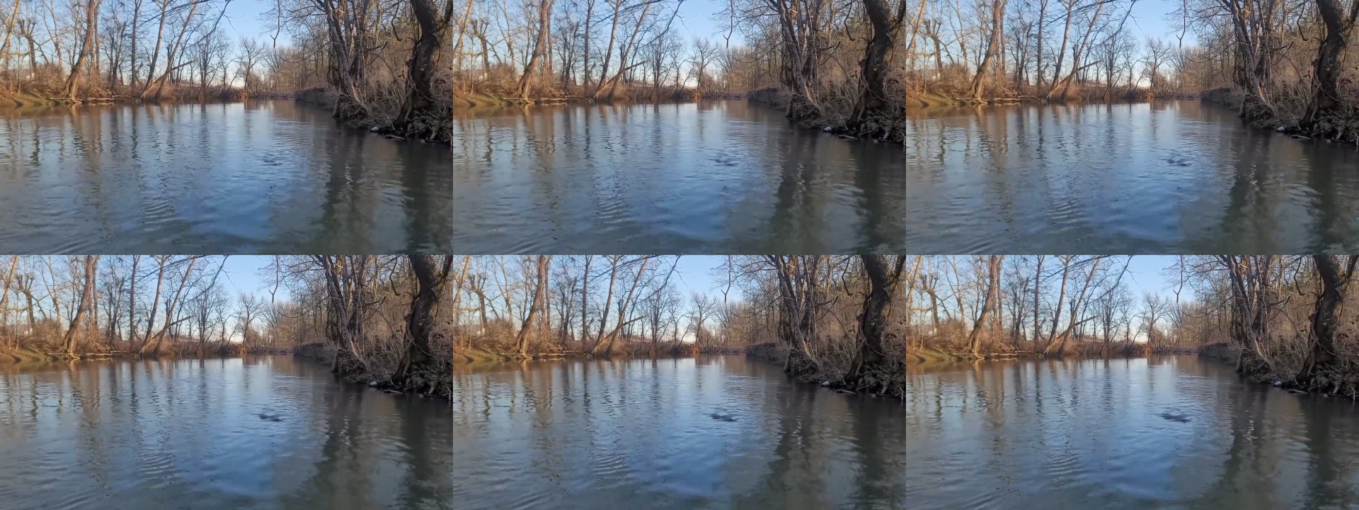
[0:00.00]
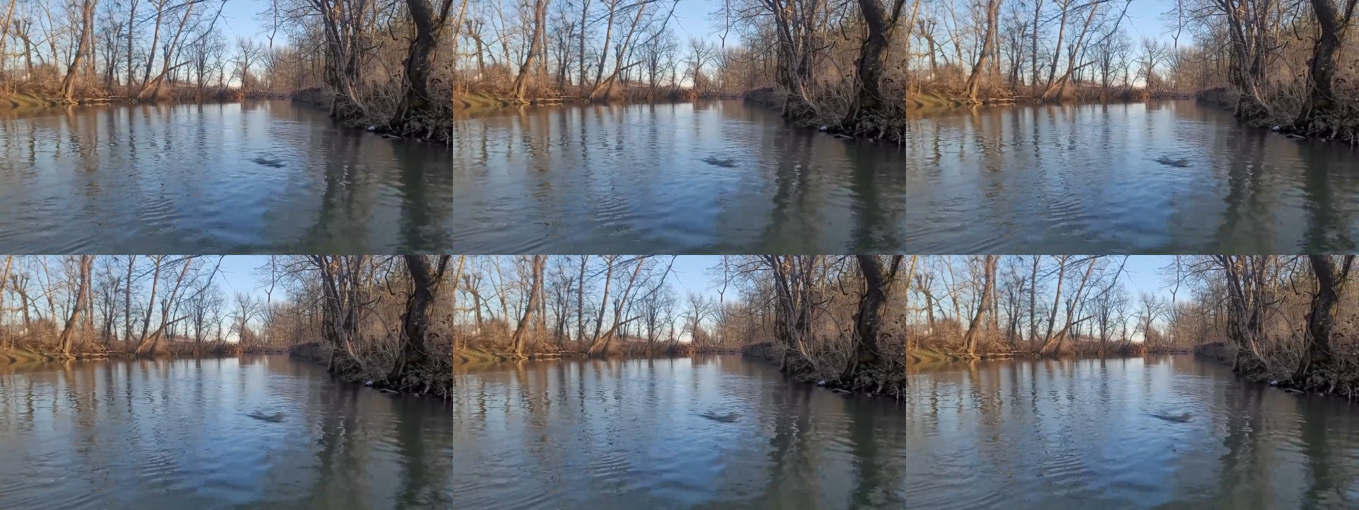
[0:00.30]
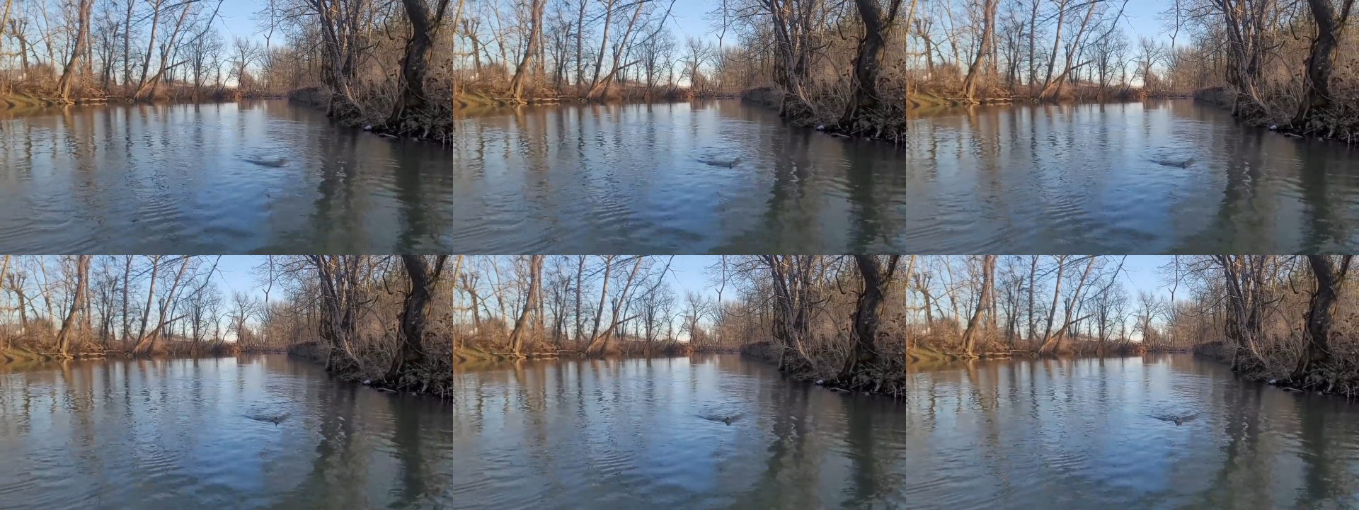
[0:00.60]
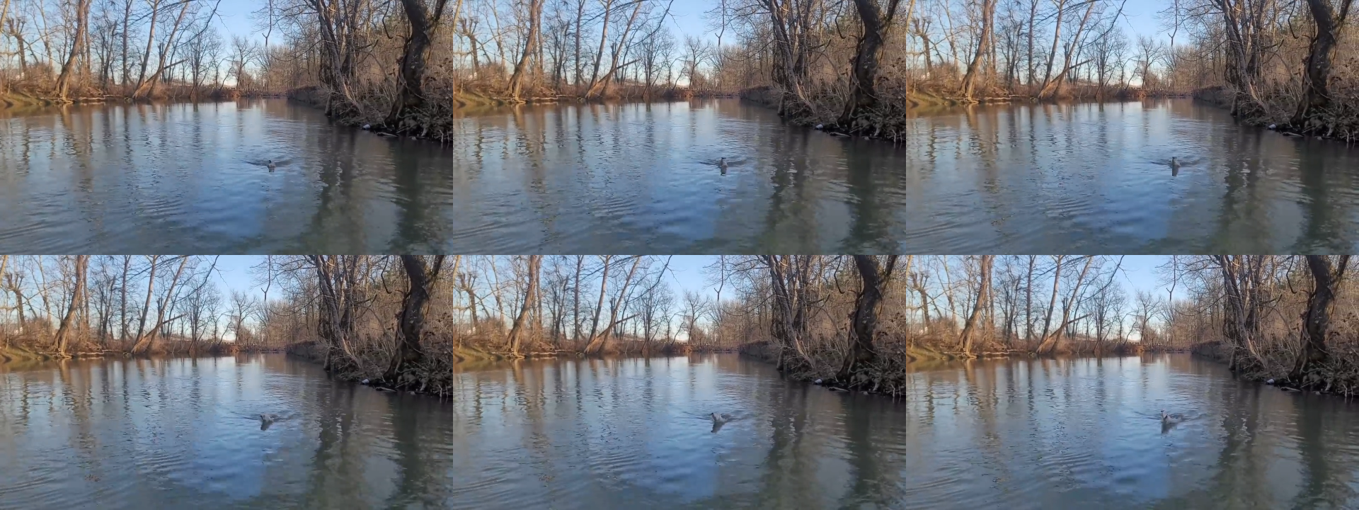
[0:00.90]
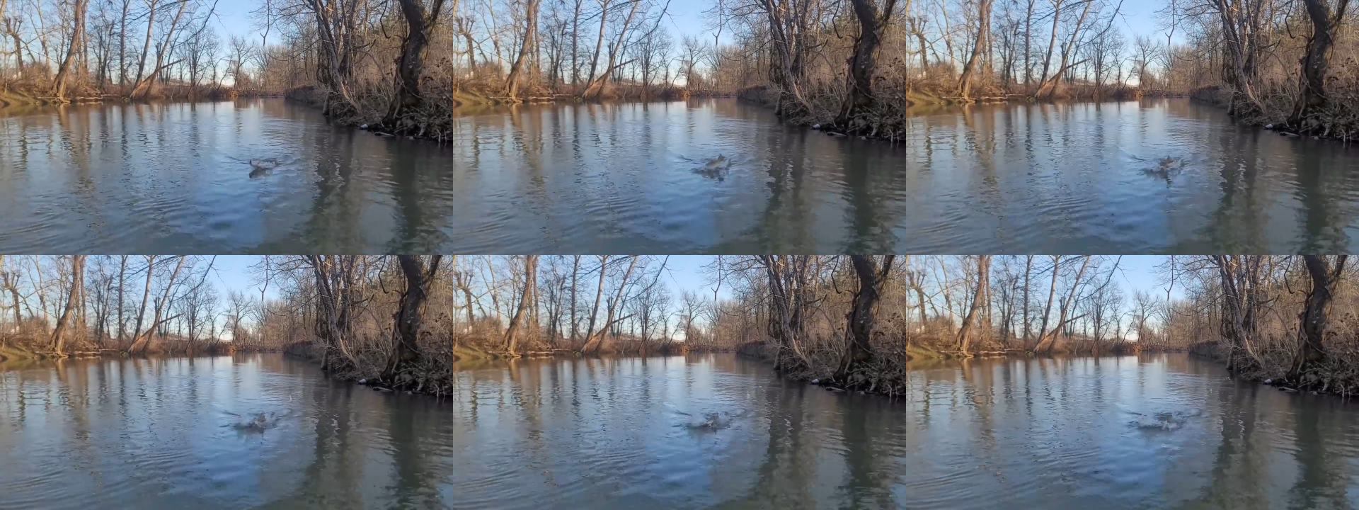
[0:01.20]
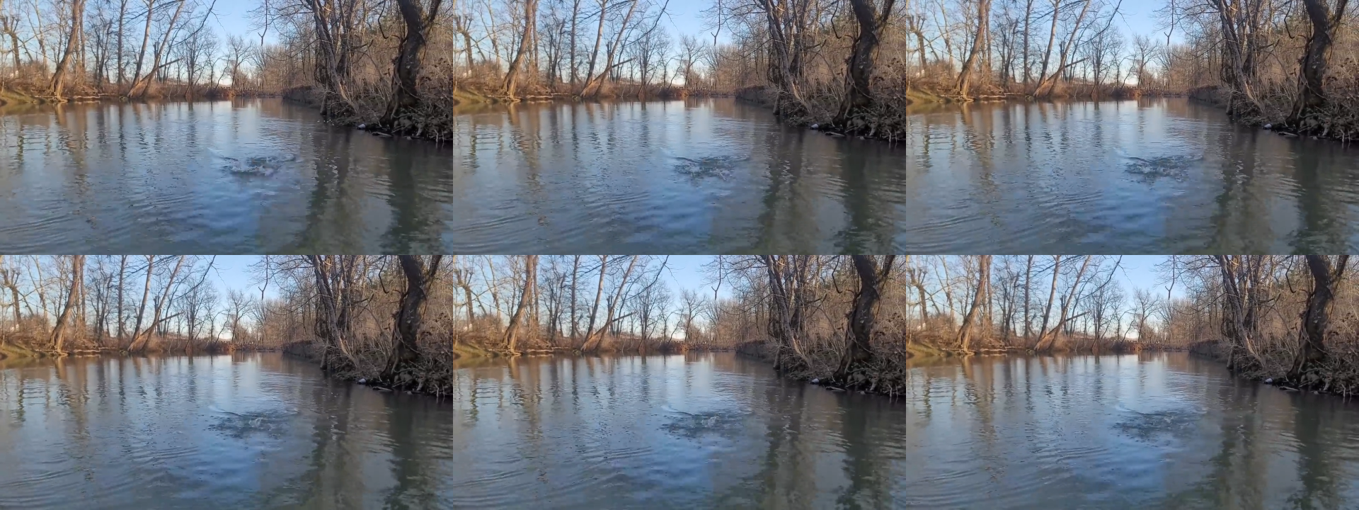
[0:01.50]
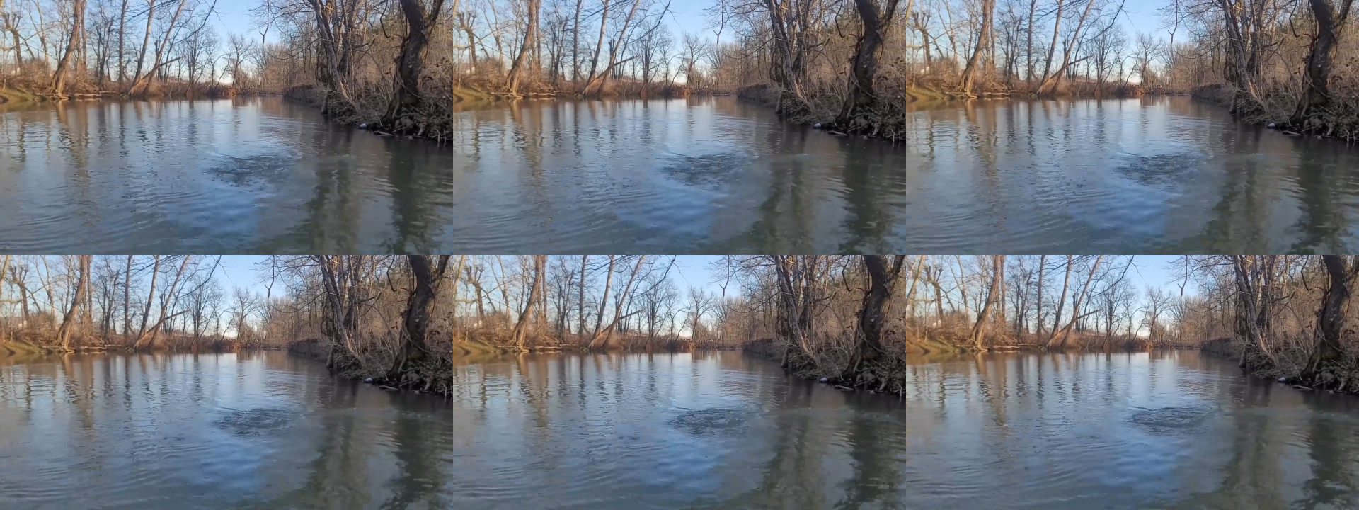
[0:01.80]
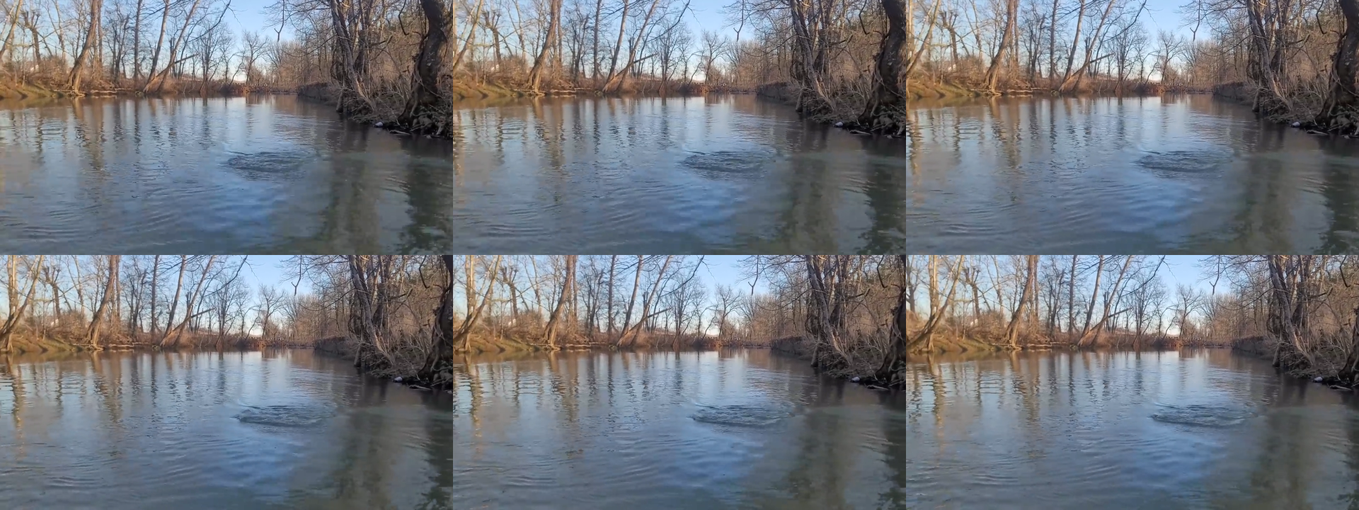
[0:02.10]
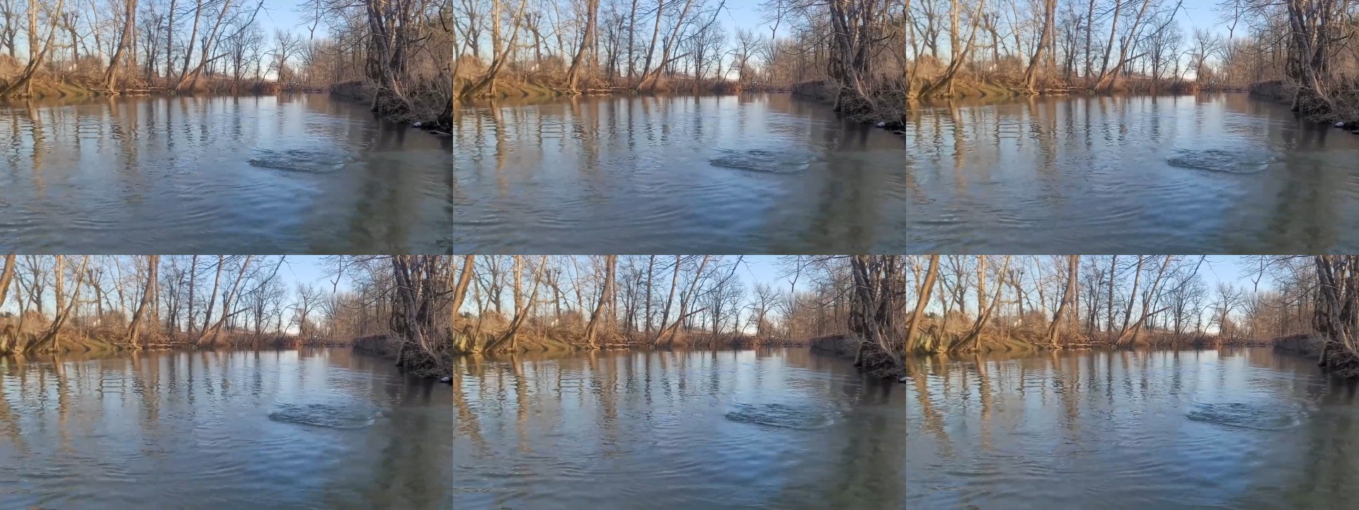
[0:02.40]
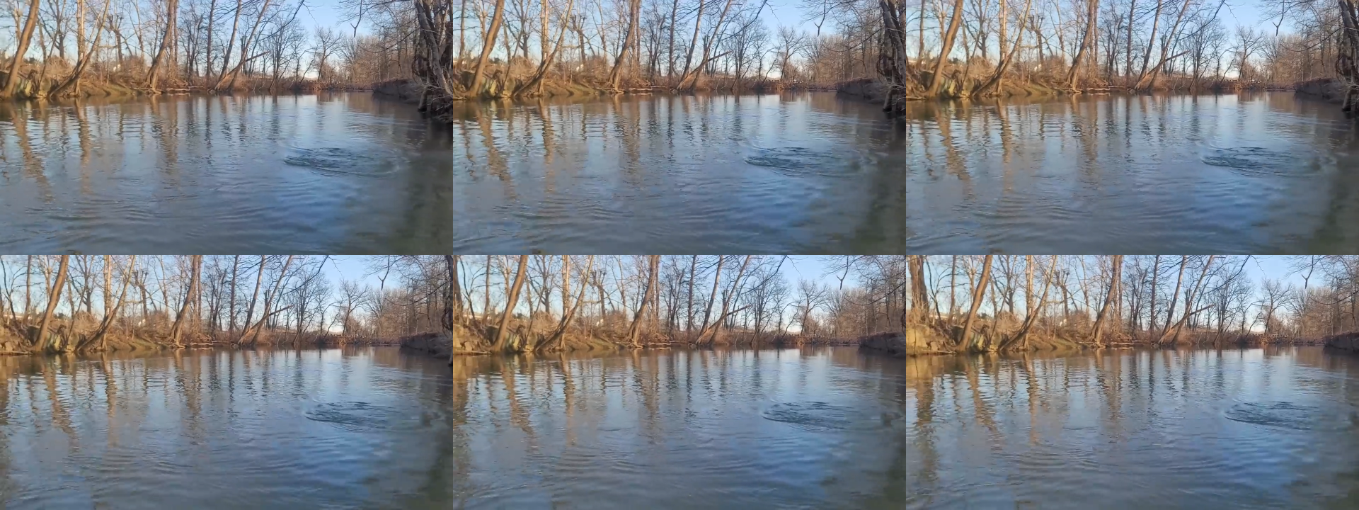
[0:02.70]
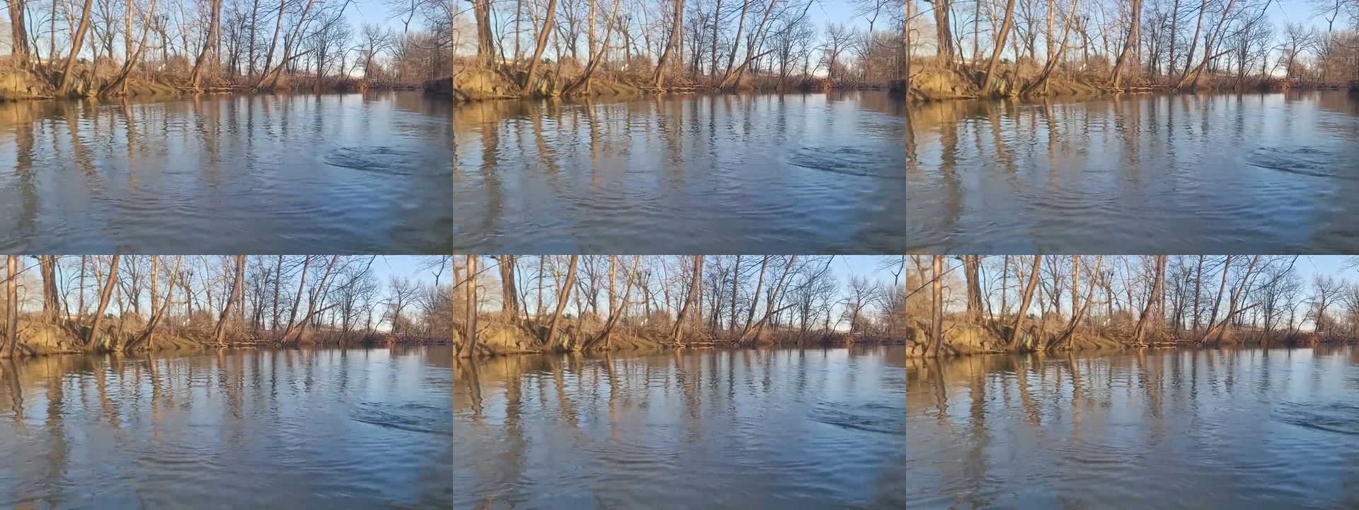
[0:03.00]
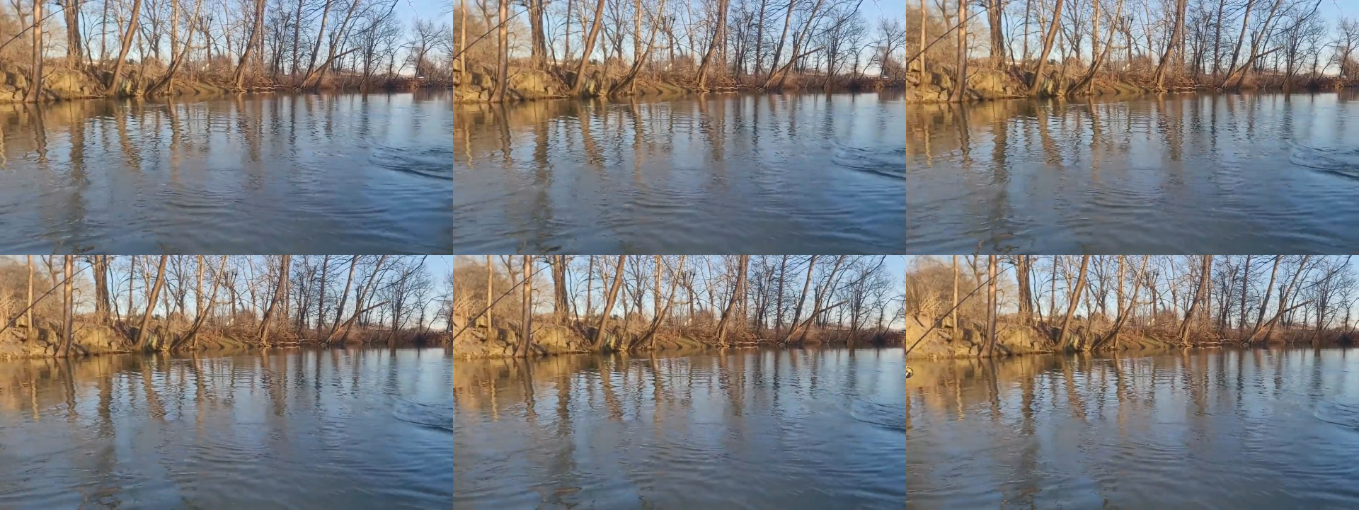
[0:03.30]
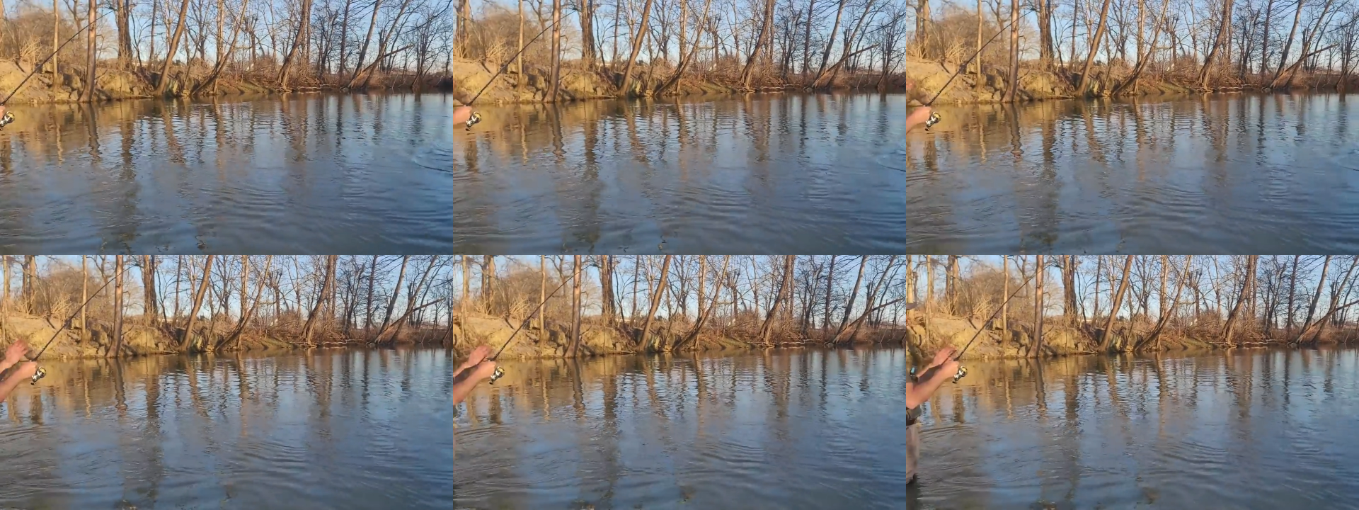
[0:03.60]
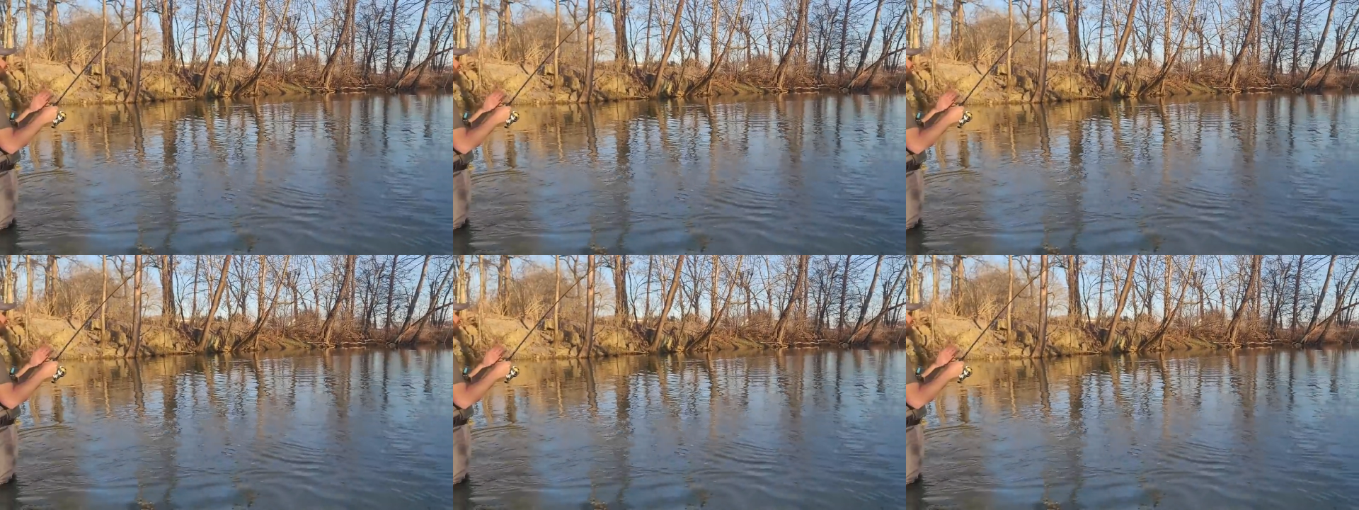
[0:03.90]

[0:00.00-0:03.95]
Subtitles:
No face is visible, so there are no lips to read.